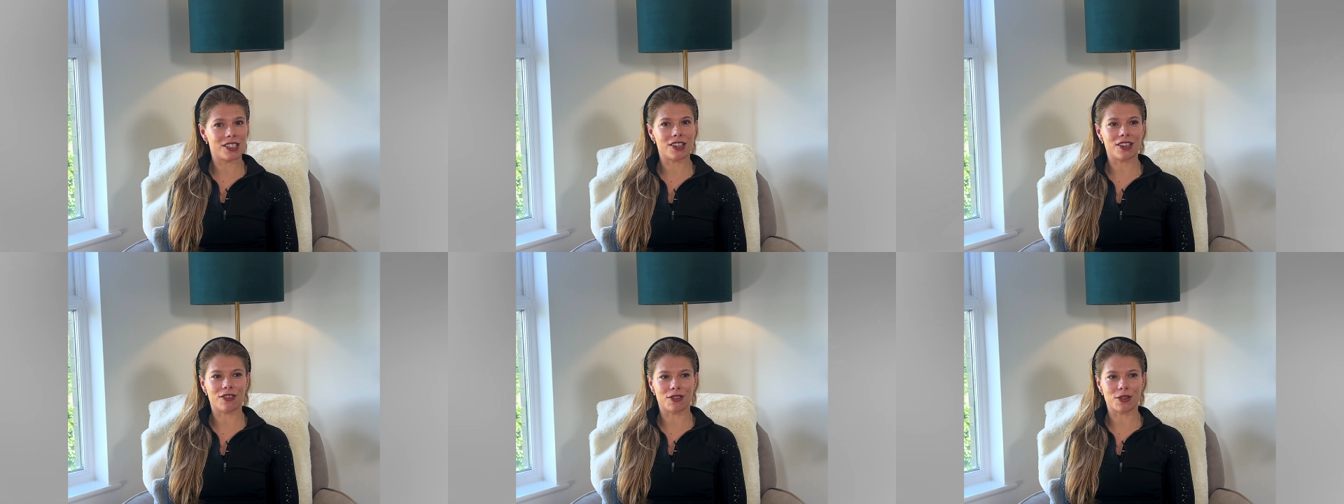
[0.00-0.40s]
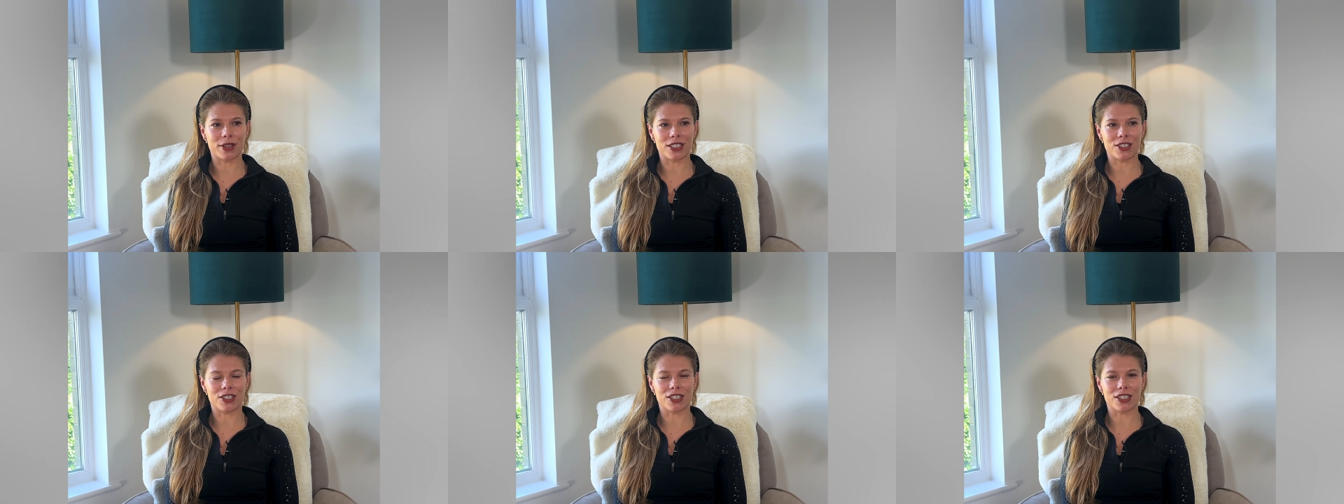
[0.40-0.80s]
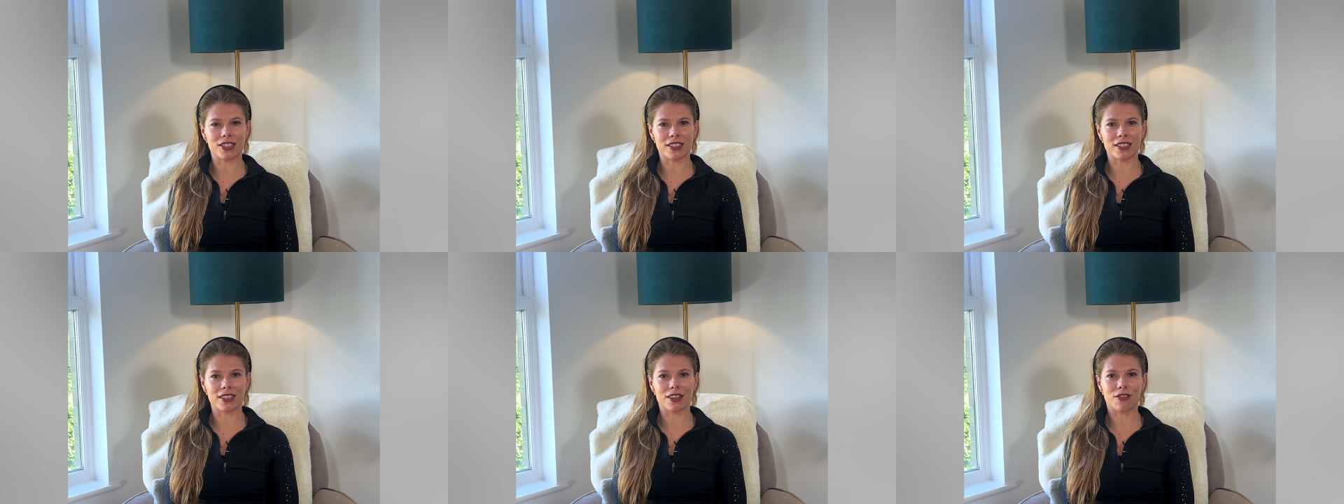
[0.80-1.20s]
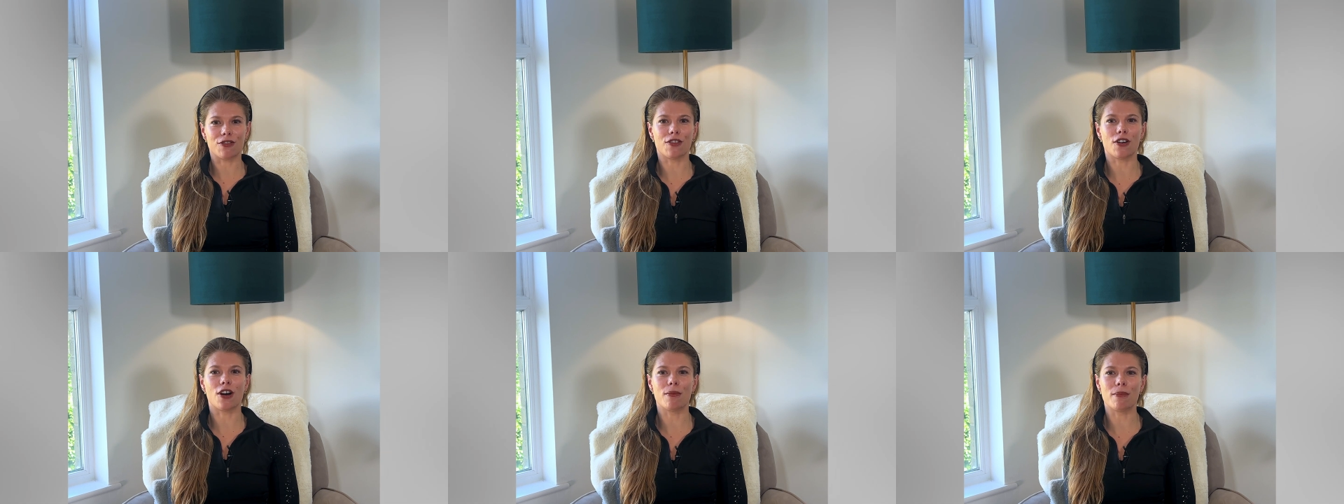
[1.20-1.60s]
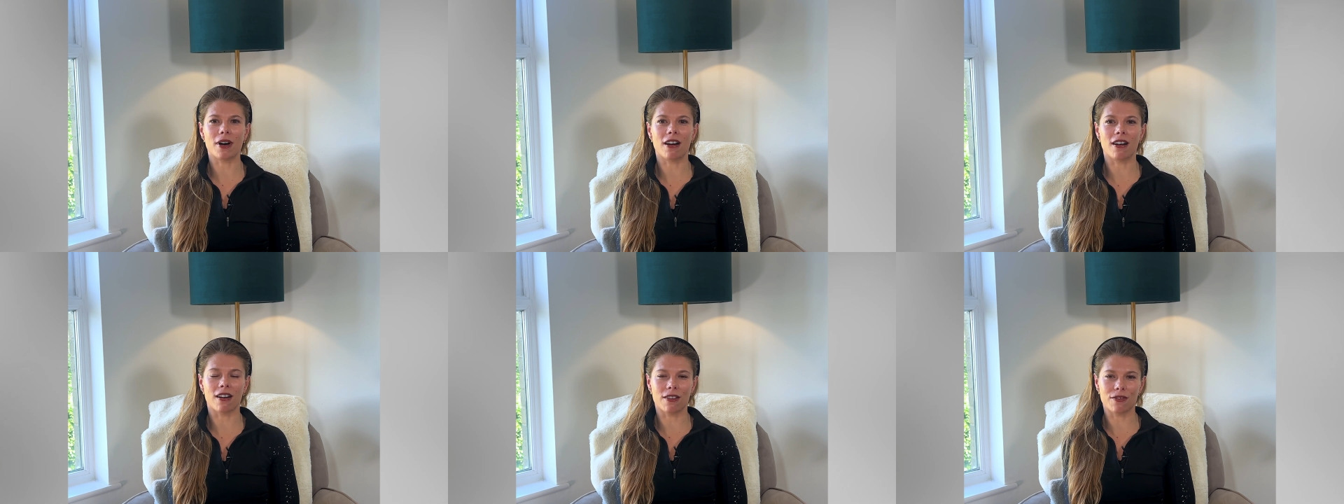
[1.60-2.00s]
of questions from
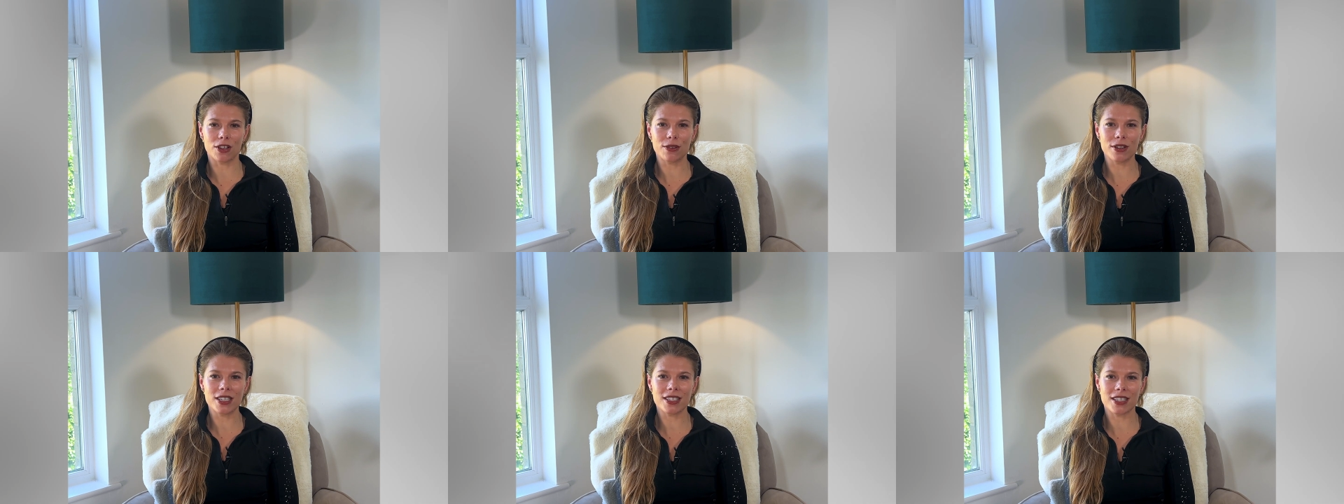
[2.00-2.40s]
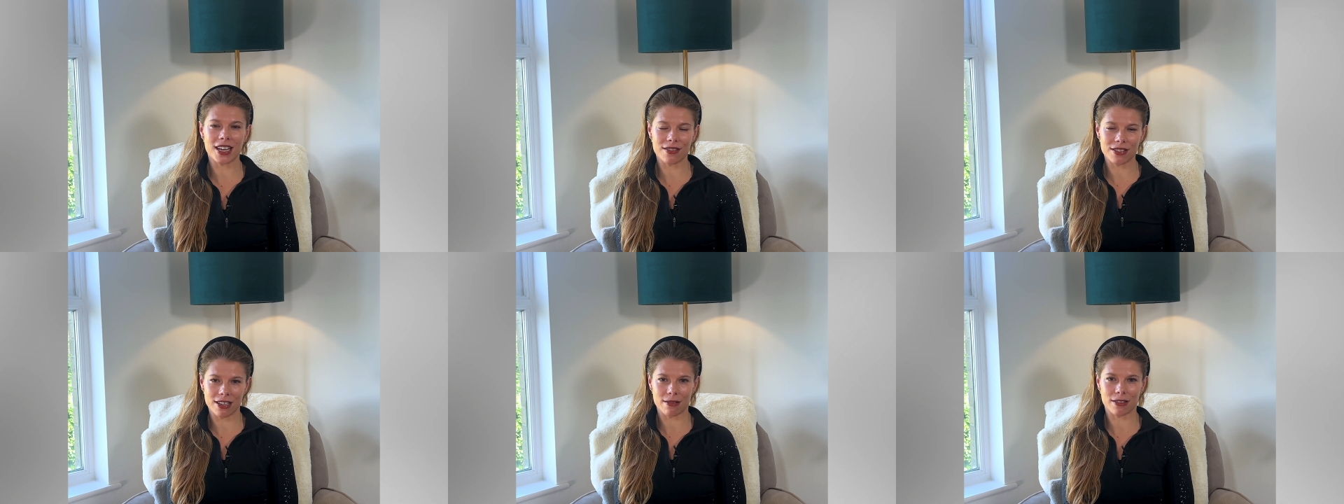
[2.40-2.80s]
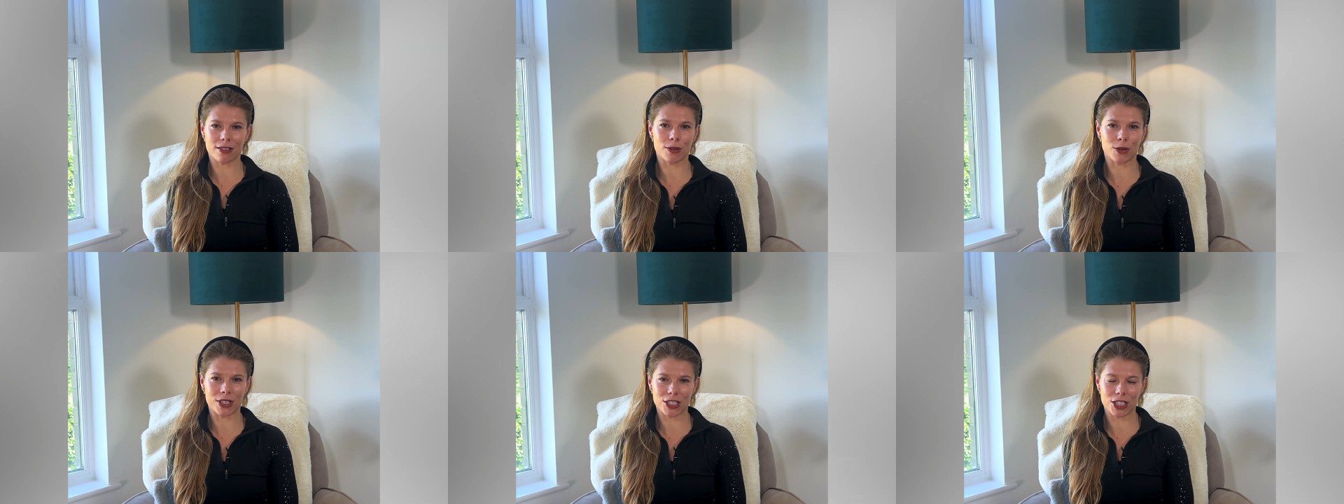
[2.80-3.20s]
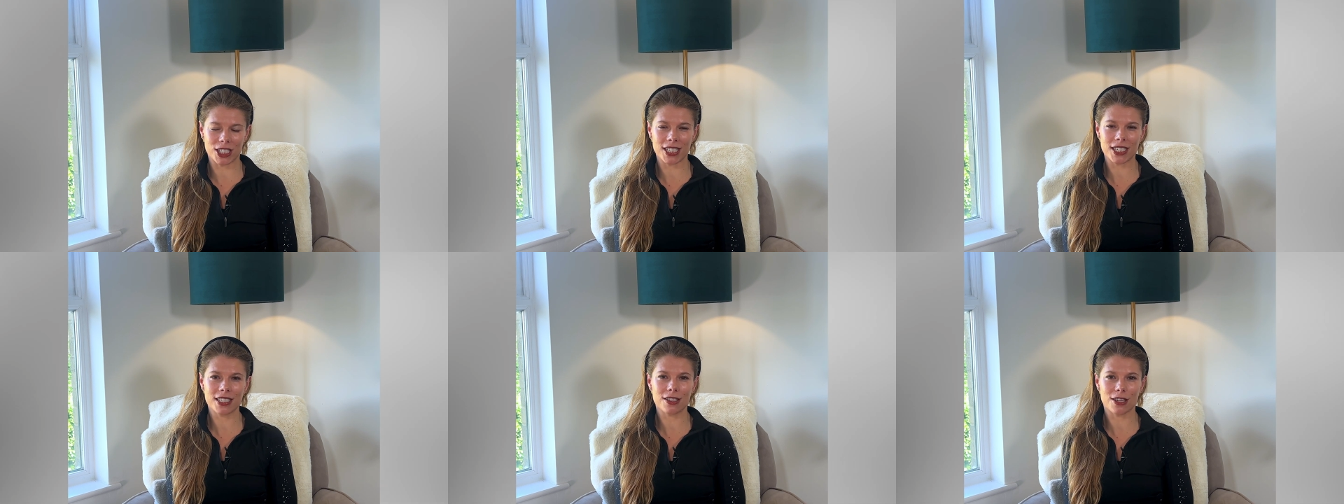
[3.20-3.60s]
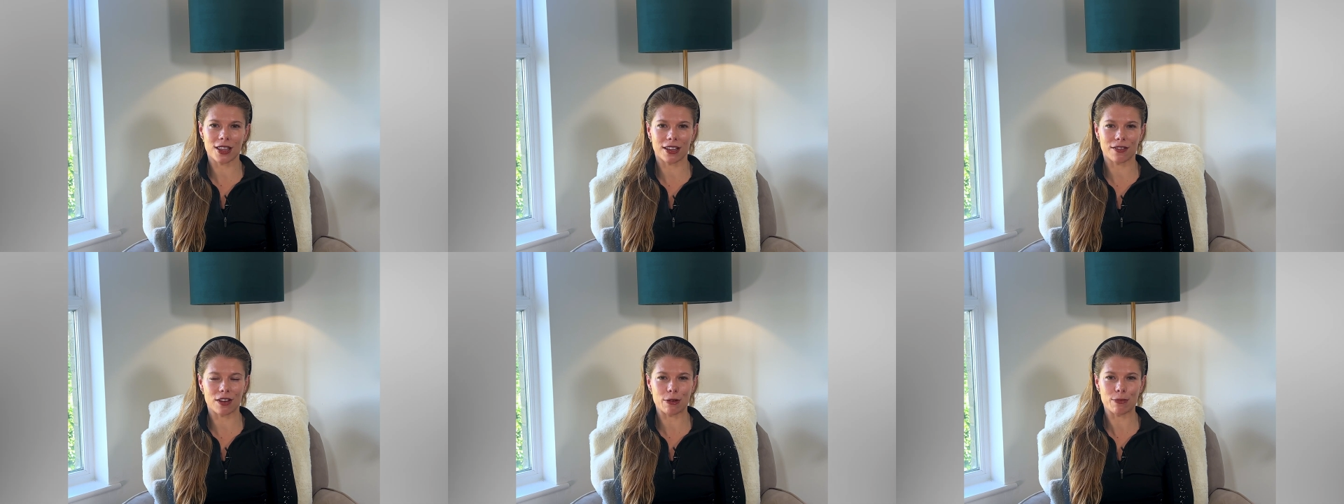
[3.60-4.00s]
our viewers that have sent some questions in, so
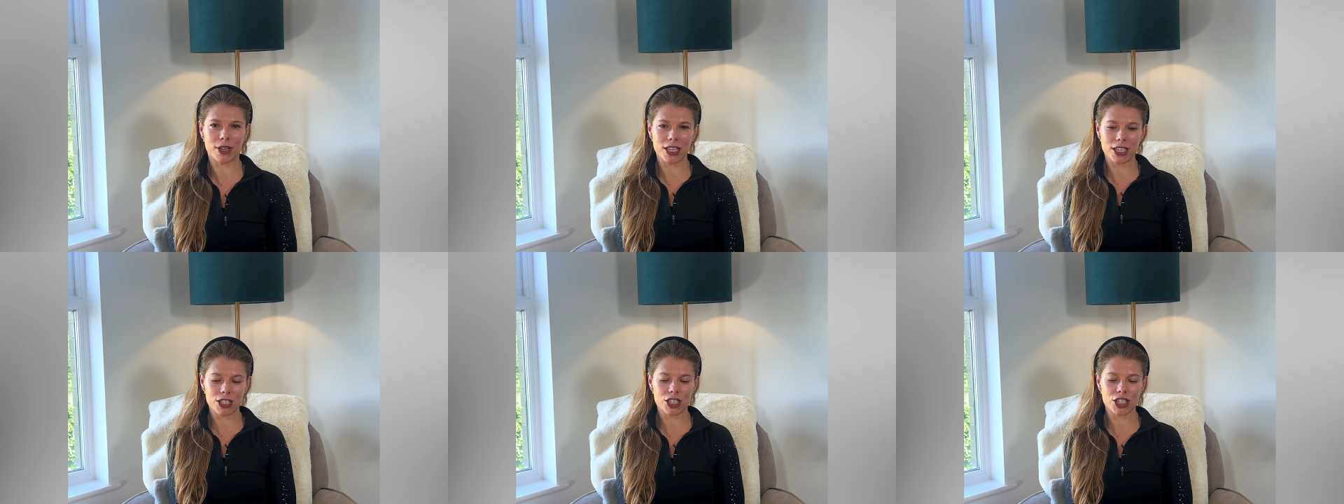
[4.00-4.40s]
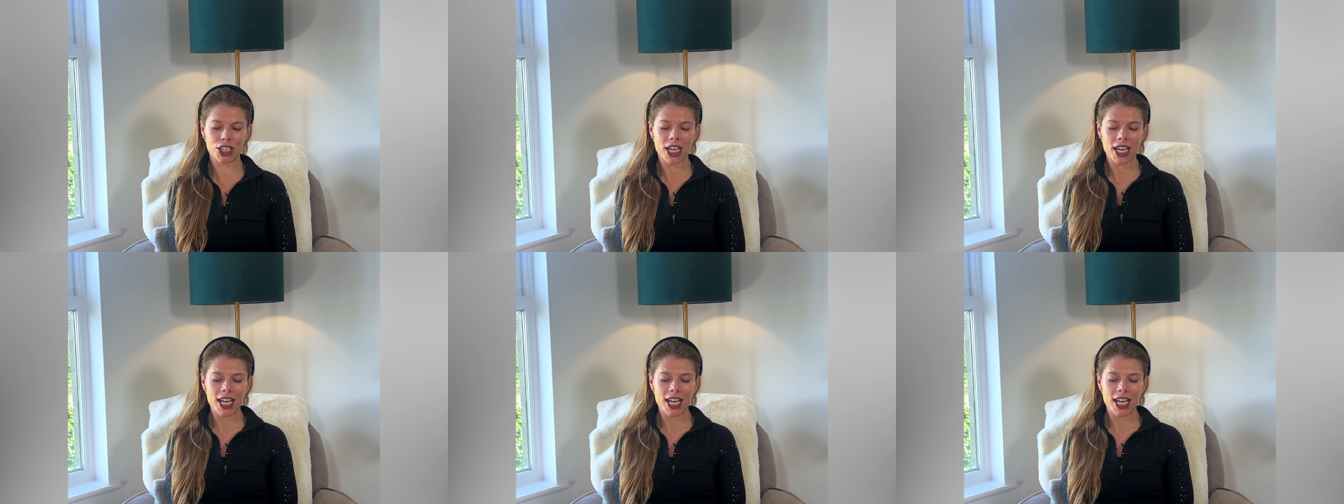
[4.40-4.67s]
thank you very much.